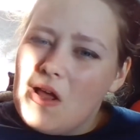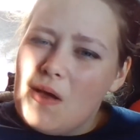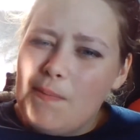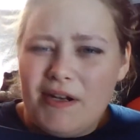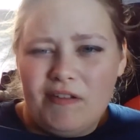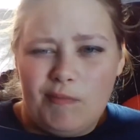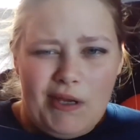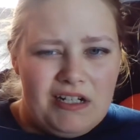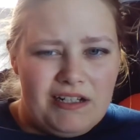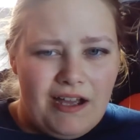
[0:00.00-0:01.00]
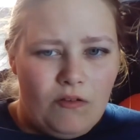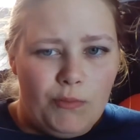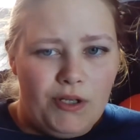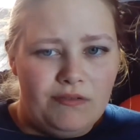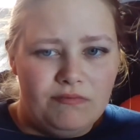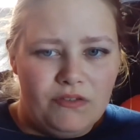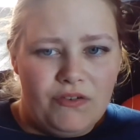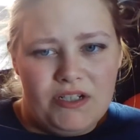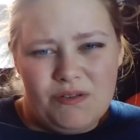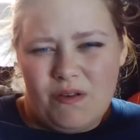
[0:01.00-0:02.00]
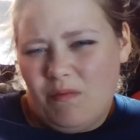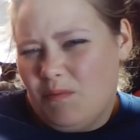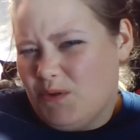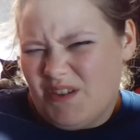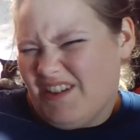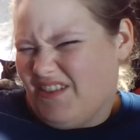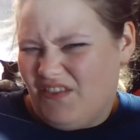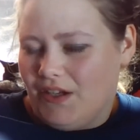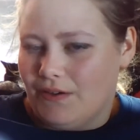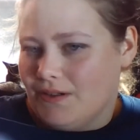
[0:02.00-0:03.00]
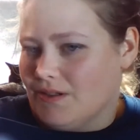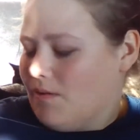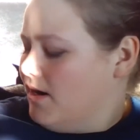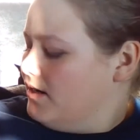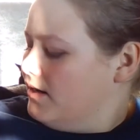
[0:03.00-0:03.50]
a bit on the page count, but if I do seven books, I figure it's alright.